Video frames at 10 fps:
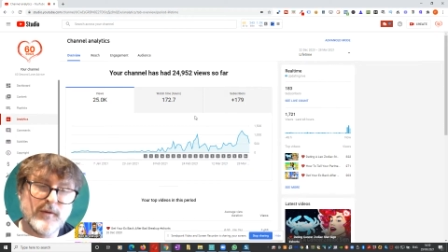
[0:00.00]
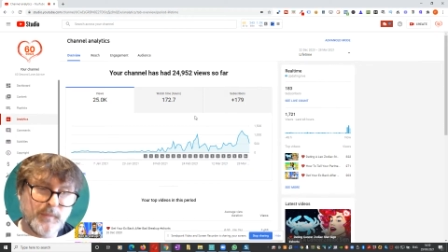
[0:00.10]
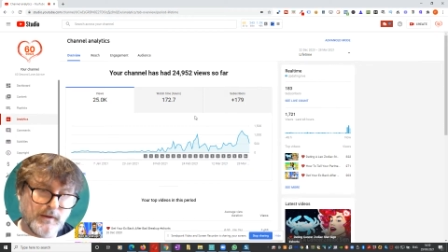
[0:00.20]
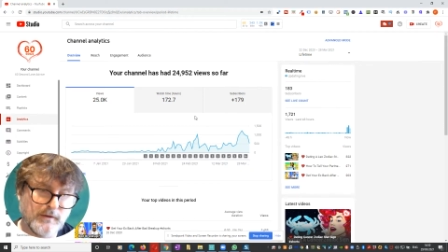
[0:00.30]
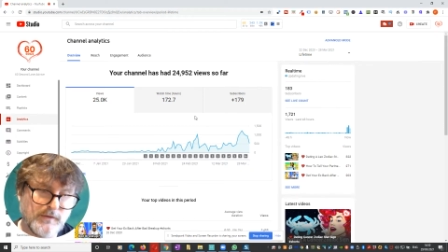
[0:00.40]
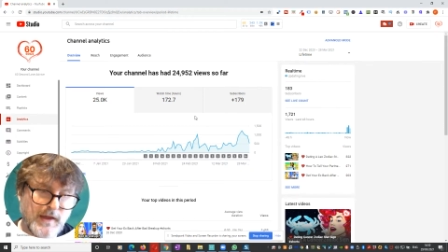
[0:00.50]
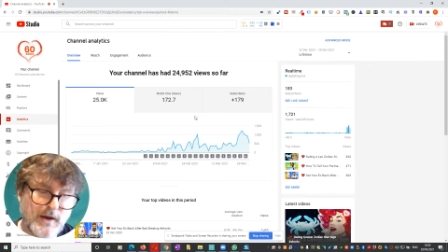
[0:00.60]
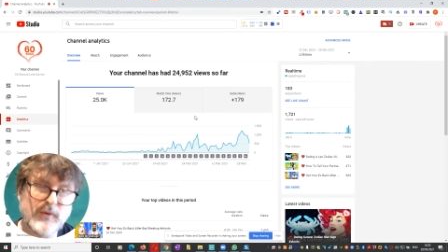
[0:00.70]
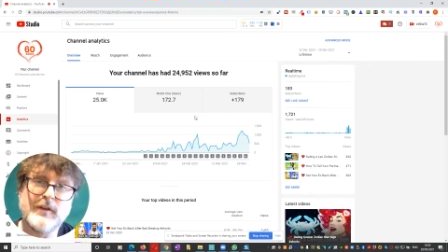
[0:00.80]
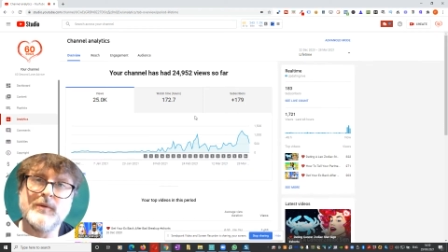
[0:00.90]
because the
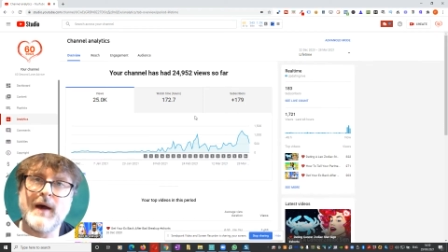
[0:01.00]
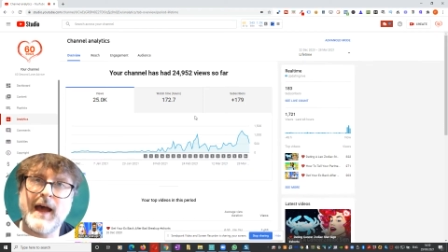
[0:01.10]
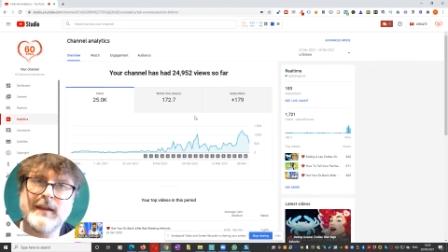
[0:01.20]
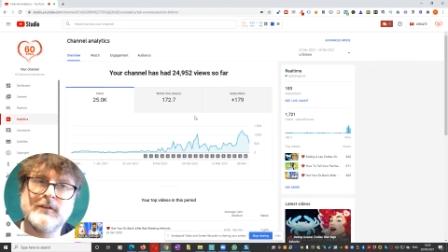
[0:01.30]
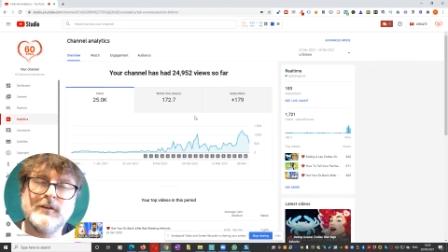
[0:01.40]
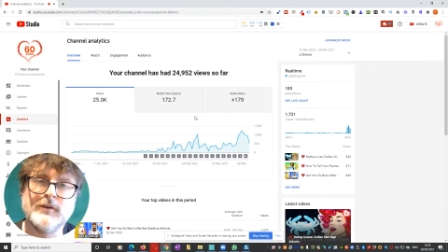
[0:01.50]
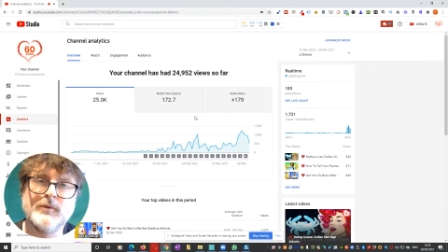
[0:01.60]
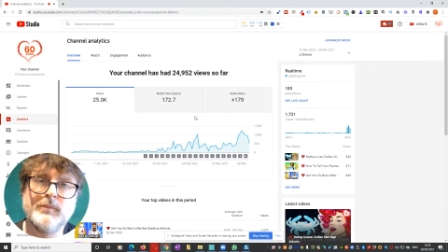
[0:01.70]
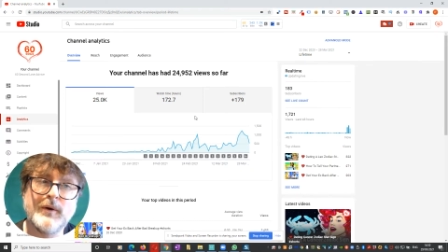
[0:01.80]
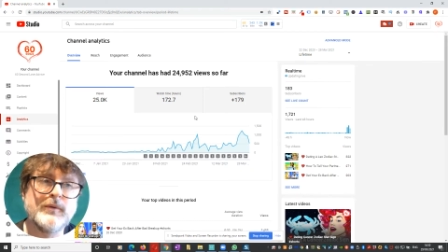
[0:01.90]
algorithm and you
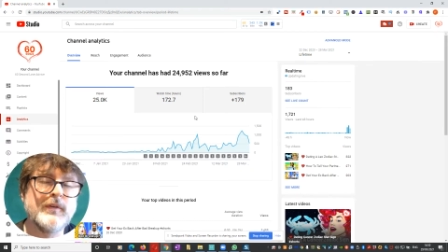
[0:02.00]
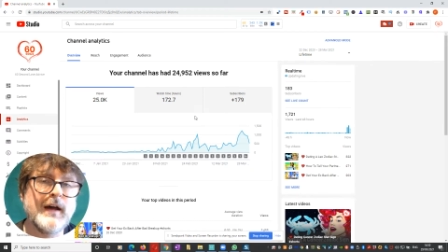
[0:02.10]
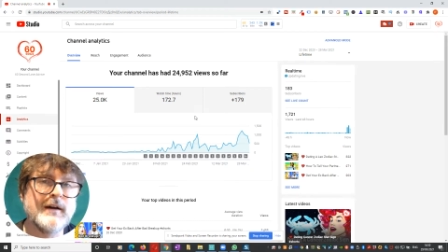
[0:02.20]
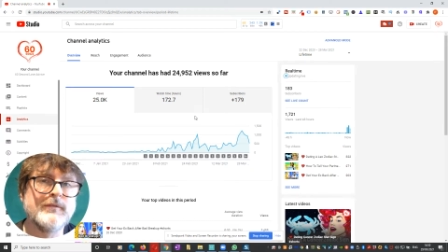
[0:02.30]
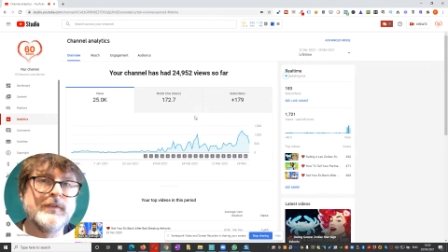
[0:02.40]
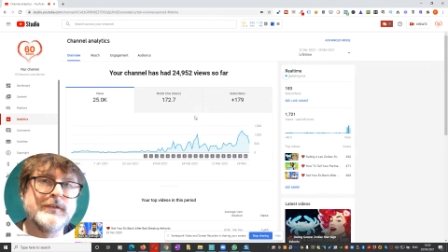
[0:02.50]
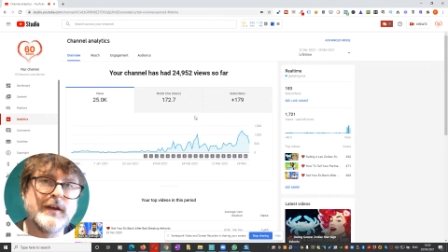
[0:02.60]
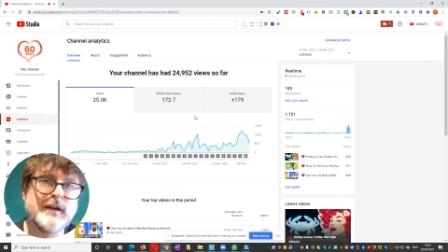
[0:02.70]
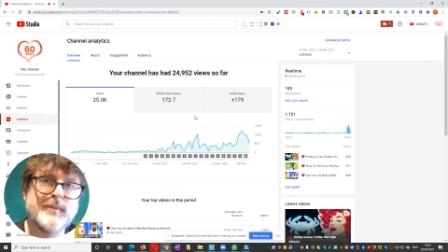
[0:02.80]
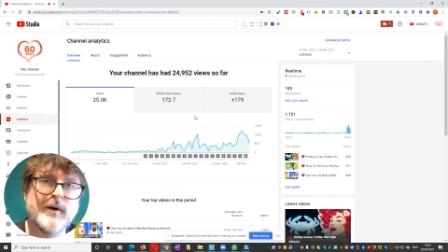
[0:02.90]
both have the
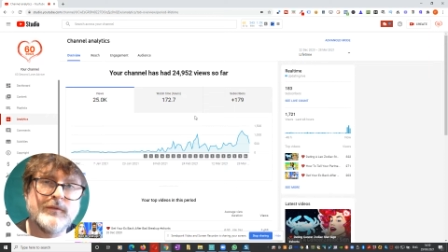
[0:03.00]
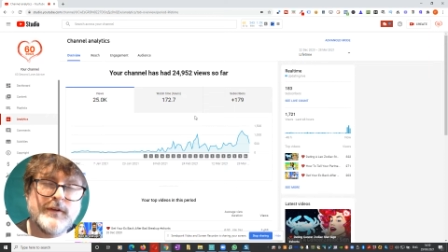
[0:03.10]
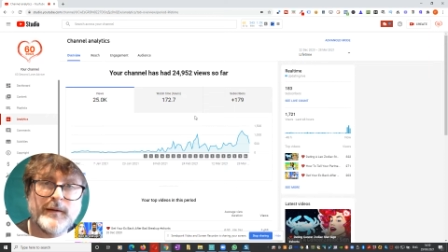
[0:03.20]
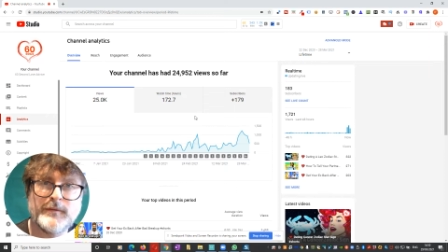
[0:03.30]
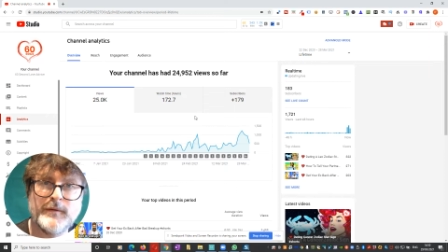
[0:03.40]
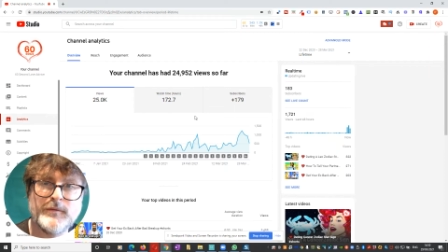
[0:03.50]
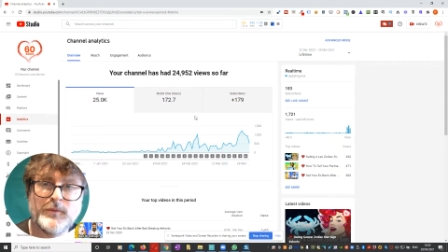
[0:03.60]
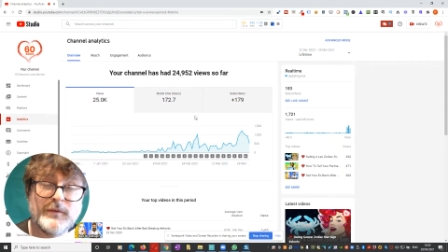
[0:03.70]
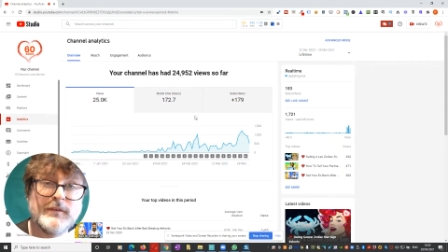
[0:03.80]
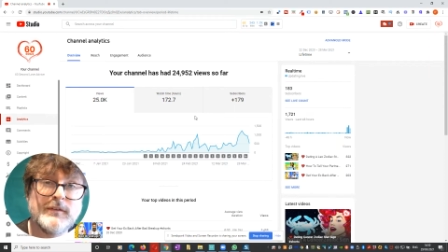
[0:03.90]
same objectives,
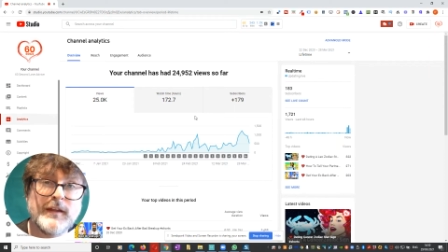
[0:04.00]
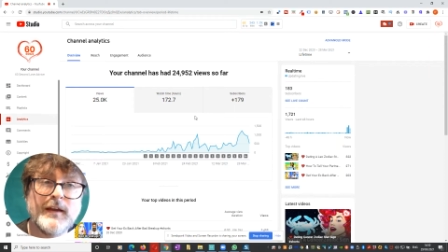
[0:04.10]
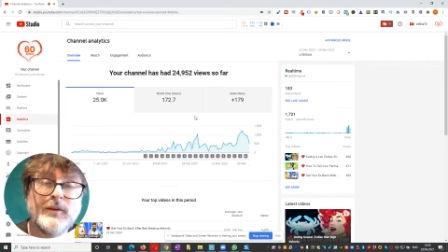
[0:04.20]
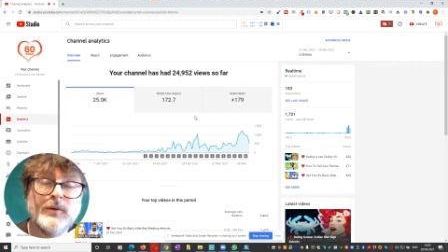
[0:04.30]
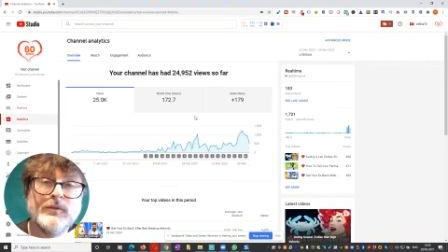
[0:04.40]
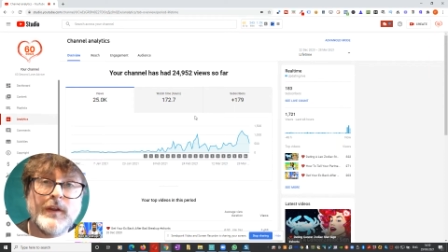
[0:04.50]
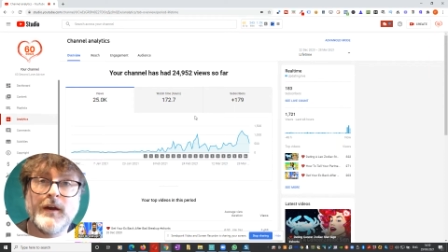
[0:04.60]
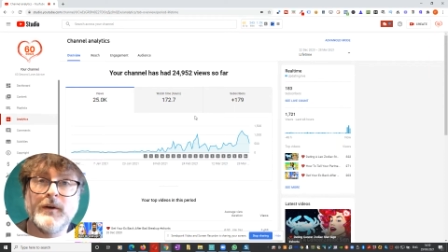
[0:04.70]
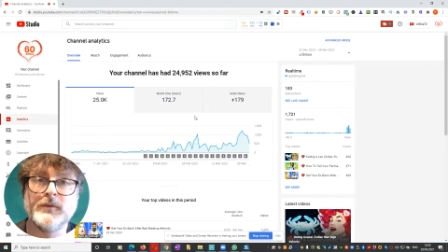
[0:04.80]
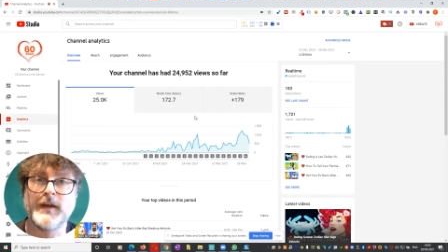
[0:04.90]
which is to get your
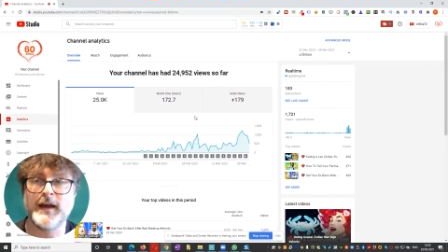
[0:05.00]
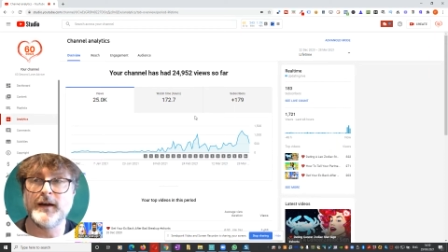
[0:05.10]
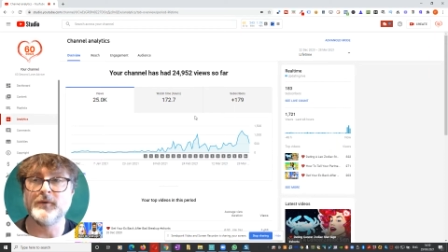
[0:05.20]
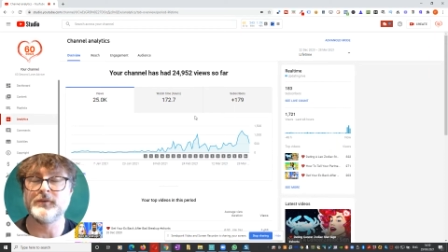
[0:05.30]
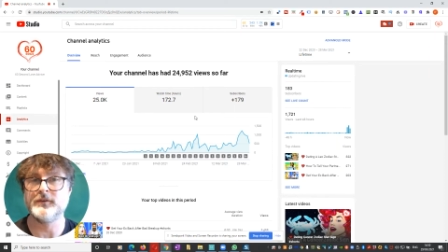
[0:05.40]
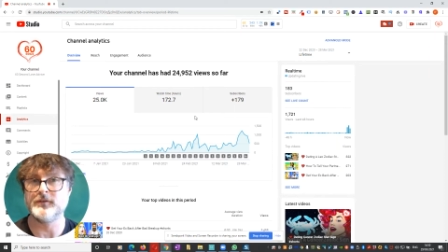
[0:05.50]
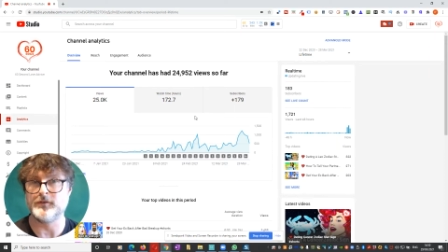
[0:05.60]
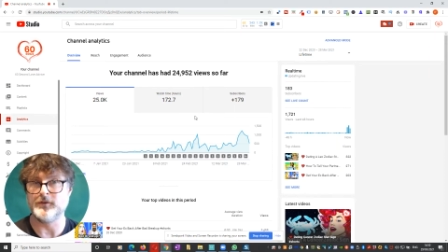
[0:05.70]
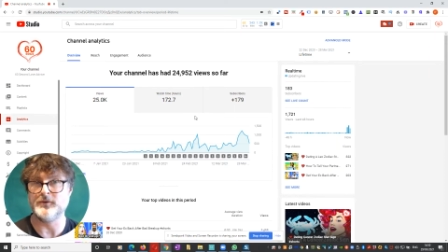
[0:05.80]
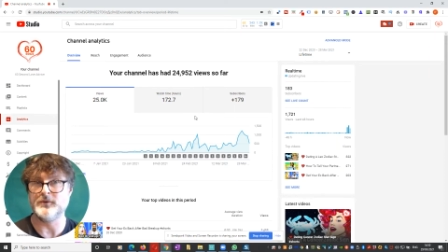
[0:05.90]
videos out
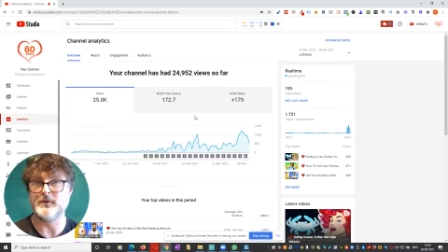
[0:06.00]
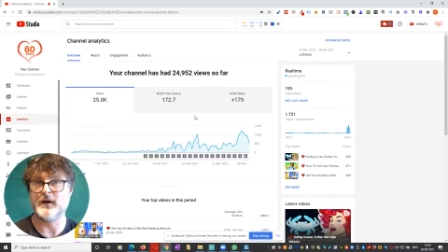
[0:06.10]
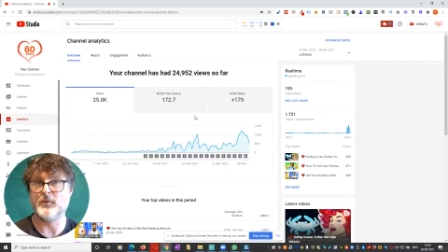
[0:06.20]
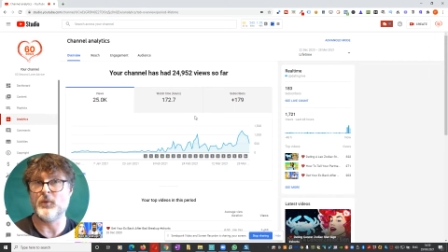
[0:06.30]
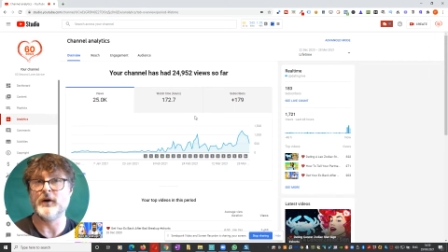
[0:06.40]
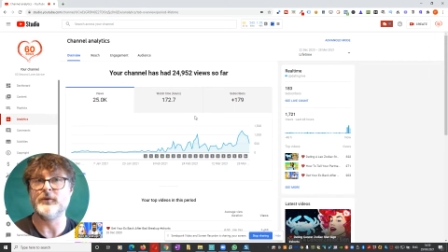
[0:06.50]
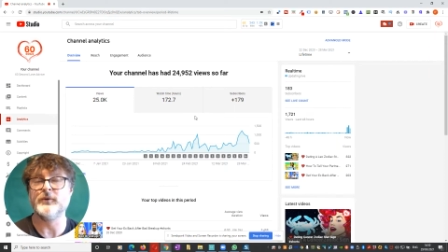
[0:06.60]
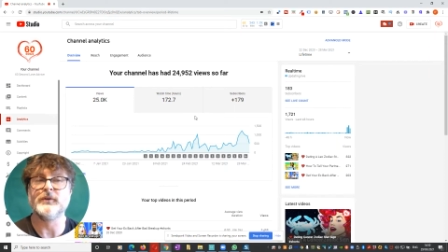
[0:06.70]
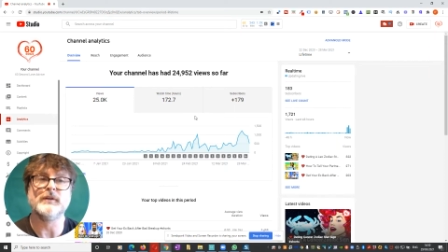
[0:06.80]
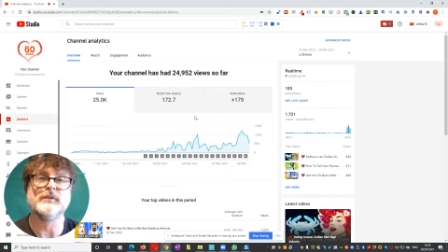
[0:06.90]
to a wider
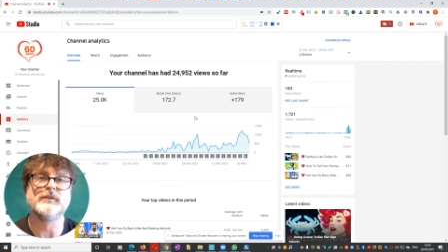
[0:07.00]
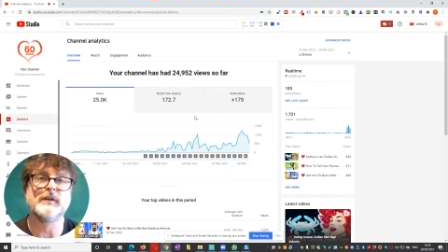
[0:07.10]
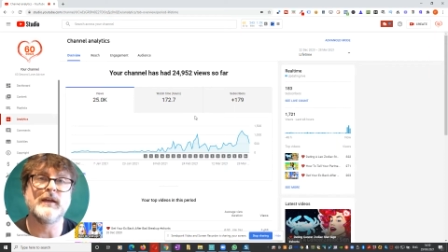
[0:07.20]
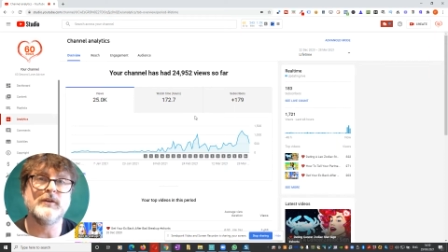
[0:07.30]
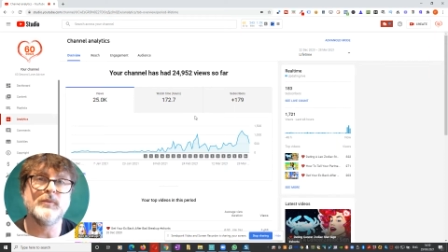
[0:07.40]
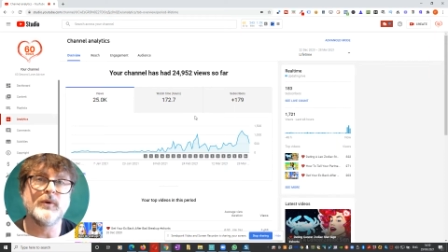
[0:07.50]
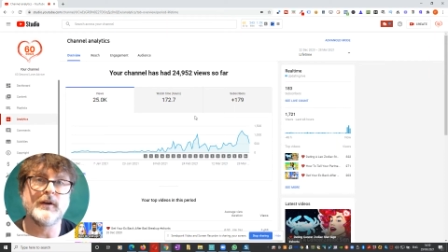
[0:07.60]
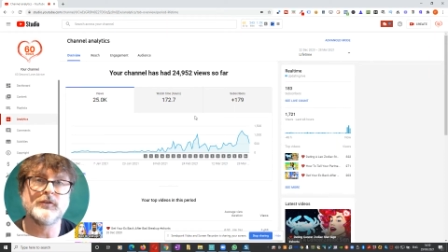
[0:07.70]
audience and get you more